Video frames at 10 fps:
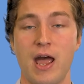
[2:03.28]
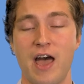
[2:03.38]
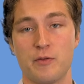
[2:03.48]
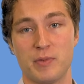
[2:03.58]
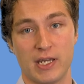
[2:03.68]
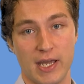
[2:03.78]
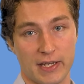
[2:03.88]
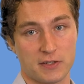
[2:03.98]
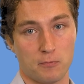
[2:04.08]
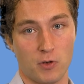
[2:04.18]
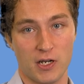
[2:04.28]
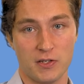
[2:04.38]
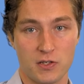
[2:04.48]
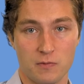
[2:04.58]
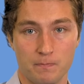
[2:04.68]
at the beginnings of
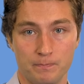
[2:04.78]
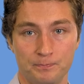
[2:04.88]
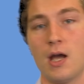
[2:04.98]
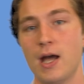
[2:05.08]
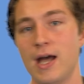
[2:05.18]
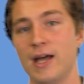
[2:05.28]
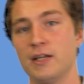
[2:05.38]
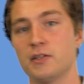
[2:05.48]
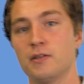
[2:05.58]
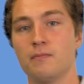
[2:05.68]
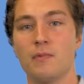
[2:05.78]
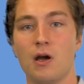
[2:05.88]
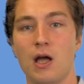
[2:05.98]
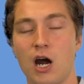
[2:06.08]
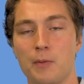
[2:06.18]
words and
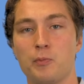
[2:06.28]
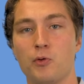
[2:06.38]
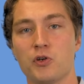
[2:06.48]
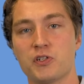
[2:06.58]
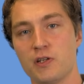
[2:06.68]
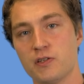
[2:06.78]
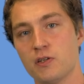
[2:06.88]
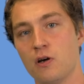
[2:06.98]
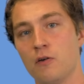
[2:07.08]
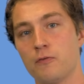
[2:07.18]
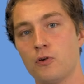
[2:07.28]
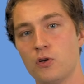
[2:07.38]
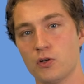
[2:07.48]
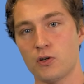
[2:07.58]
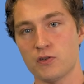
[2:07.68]
high proportions of
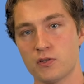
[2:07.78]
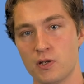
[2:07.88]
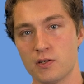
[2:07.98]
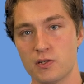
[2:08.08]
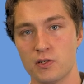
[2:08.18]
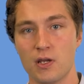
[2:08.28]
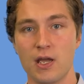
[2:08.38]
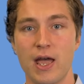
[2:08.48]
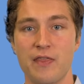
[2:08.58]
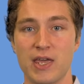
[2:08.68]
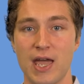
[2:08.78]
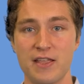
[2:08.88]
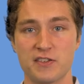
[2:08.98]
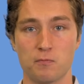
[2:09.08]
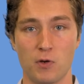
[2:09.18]
coronal consonants at the
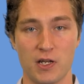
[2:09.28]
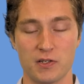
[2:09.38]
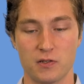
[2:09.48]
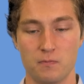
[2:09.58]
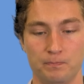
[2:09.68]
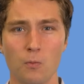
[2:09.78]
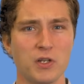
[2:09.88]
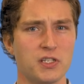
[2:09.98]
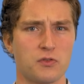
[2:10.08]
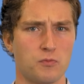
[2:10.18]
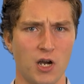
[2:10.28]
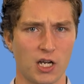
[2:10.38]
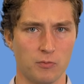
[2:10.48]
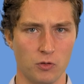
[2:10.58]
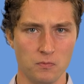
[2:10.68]
ends of words, which is
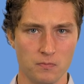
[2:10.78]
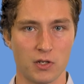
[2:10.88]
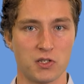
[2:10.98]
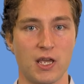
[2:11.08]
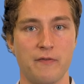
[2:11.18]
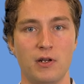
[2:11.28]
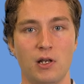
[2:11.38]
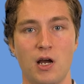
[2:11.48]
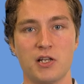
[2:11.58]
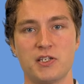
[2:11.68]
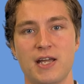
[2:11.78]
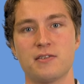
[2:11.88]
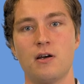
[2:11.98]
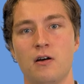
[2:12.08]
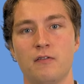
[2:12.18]
remarkable because given a large set
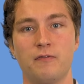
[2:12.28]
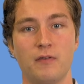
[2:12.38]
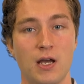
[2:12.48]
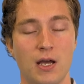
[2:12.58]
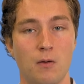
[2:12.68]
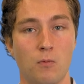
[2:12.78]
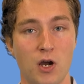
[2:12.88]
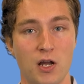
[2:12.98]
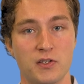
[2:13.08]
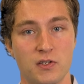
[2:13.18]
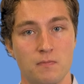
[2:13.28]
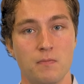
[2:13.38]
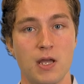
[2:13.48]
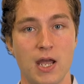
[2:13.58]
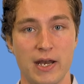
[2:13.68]
of words
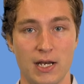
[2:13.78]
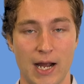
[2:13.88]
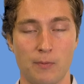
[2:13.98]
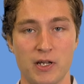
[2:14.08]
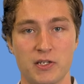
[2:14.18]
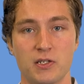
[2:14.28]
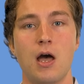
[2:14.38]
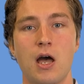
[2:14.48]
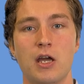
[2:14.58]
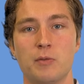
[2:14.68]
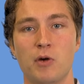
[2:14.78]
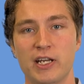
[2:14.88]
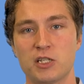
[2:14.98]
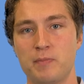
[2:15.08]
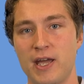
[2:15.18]
in a language, you might
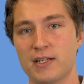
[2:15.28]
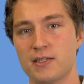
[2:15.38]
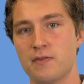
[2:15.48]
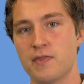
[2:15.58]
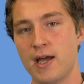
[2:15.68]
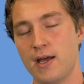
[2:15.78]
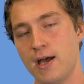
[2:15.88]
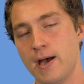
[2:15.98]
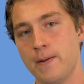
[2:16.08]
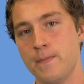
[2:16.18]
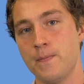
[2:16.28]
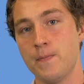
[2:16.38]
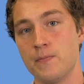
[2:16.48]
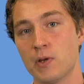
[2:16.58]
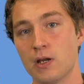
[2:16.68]
expect that
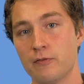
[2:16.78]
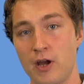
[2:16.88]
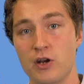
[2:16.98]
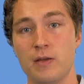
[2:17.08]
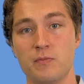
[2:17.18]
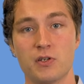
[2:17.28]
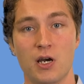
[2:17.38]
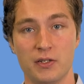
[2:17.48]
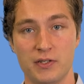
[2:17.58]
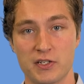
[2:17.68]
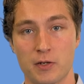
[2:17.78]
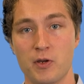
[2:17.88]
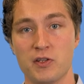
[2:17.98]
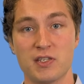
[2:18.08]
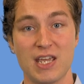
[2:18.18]
phonemes are
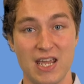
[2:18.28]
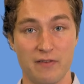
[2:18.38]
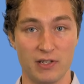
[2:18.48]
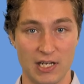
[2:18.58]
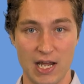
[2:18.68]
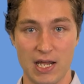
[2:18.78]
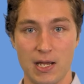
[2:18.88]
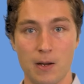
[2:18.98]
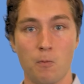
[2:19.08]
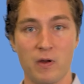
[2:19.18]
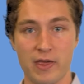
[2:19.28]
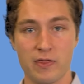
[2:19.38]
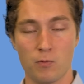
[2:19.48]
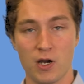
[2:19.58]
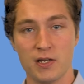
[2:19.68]
distributed evenly within
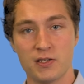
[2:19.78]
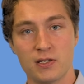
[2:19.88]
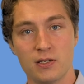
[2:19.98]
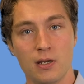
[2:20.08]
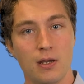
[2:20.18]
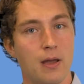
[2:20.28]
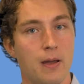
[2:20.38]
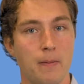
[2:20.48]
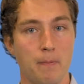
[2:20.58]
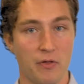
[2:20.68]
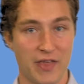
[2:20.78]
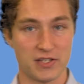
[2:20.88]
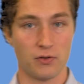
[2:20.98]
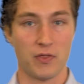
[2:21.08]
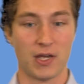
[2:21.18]
the words, but that's not the